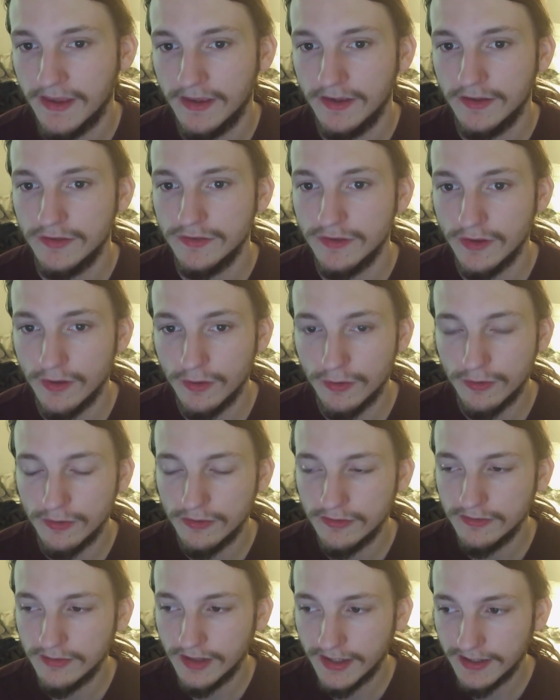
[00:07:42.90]
So,
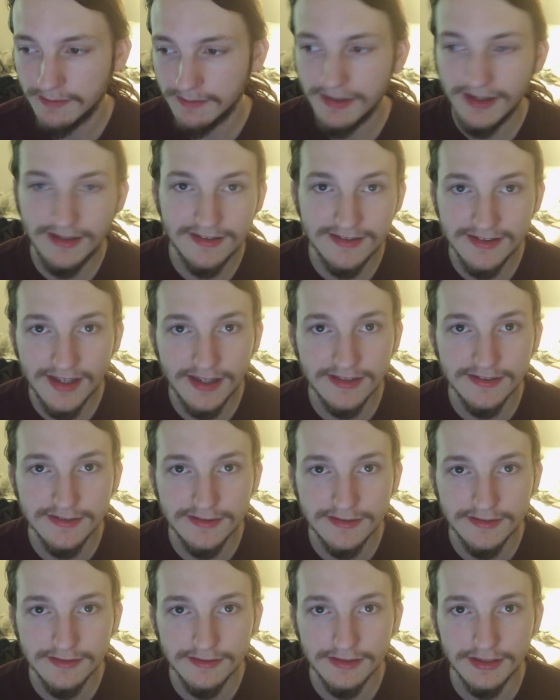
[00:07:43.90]
like, it makes
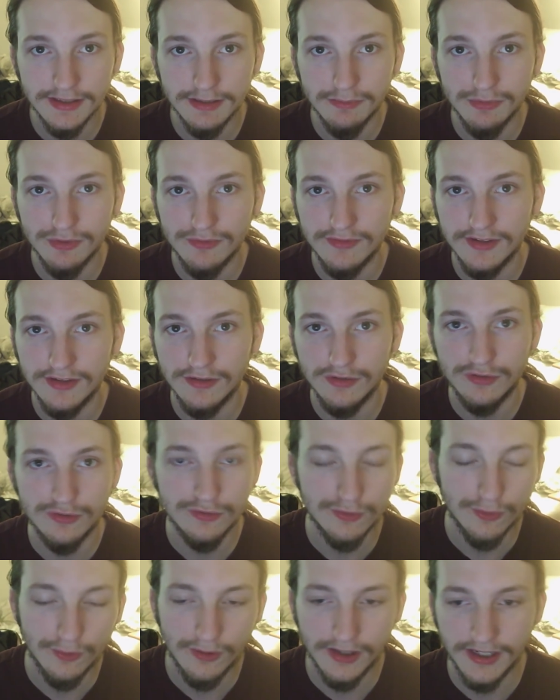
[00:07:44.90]
sense in the movie's
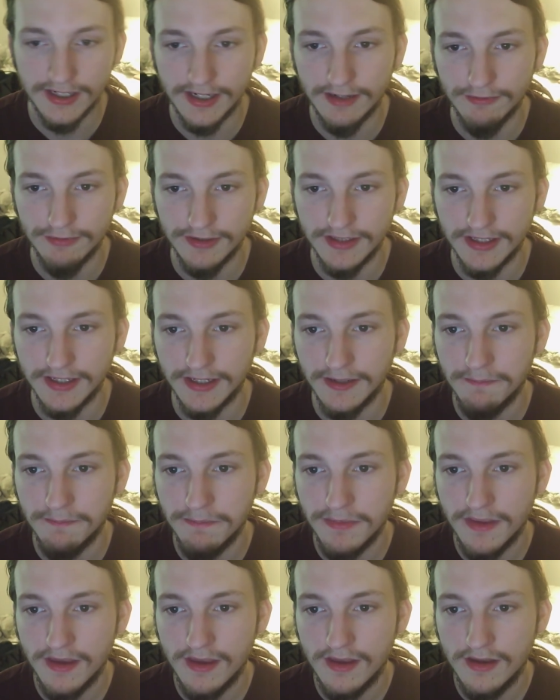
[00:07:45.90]
story and everything.
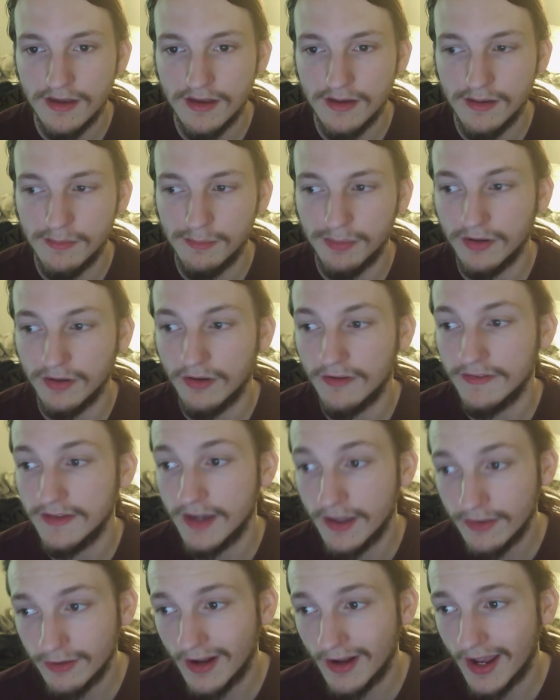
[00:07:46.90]
But on the
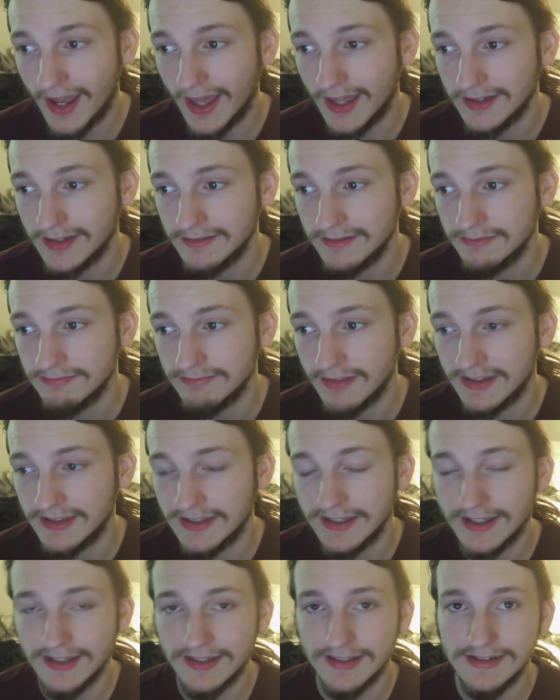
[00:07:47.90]
other hand, at the
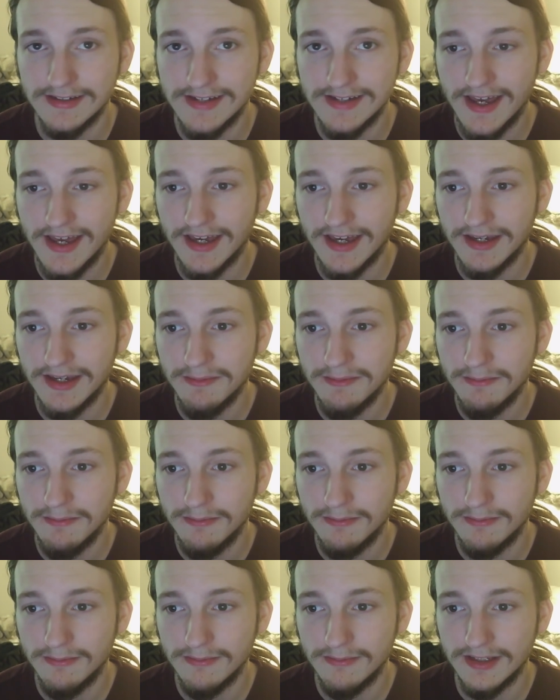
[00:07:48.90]
end of the day,
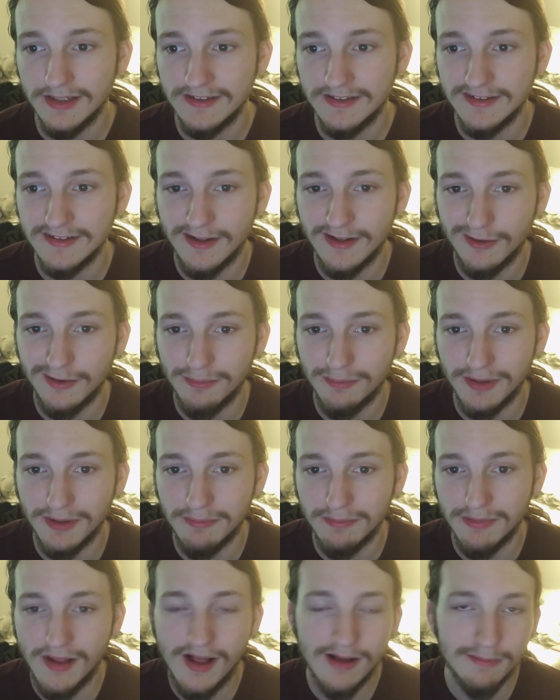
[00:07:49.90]
it's another big
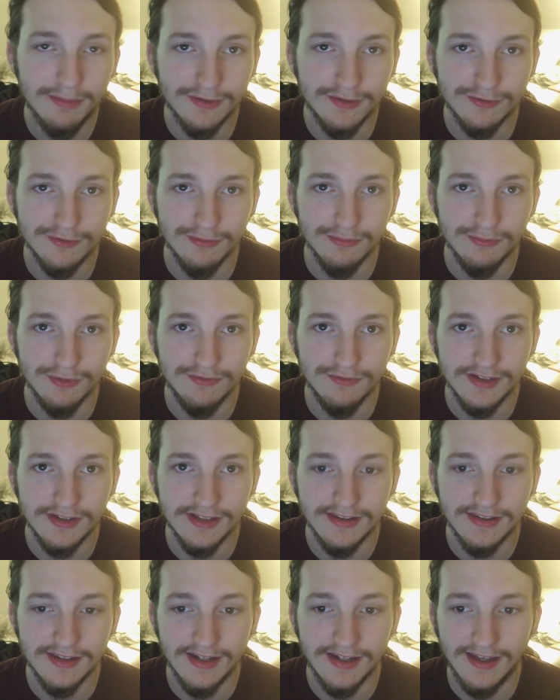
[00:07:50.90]
blockbuster movie
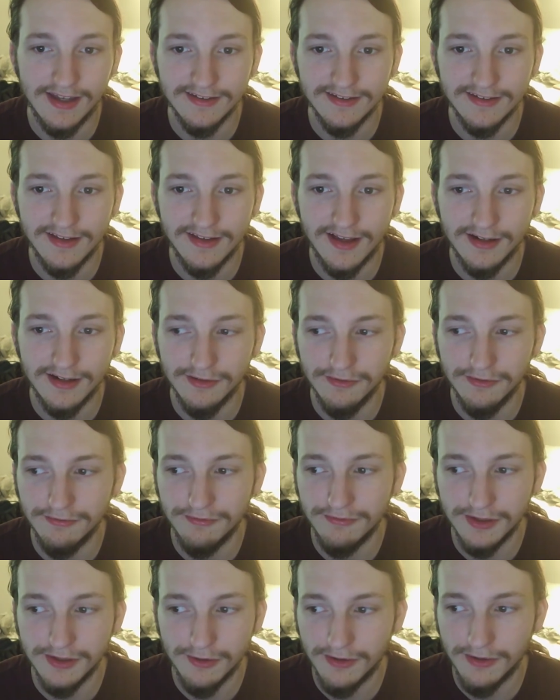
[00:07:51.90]
that has a lot of
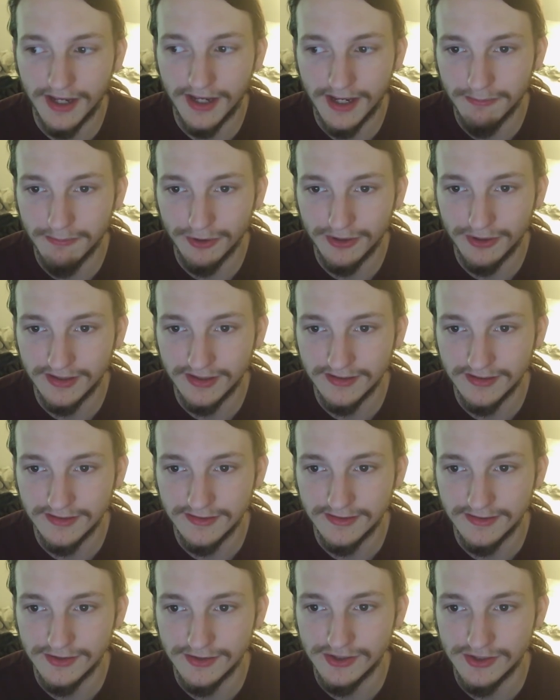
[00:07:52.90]
video game-looking
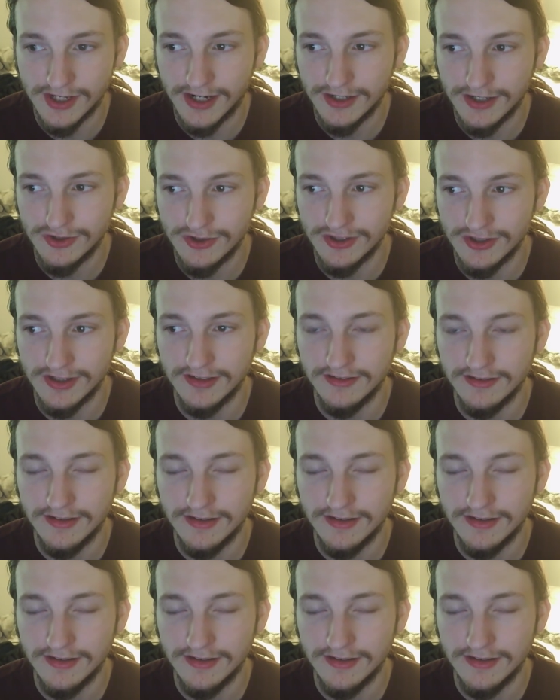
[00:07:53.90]
CGI shit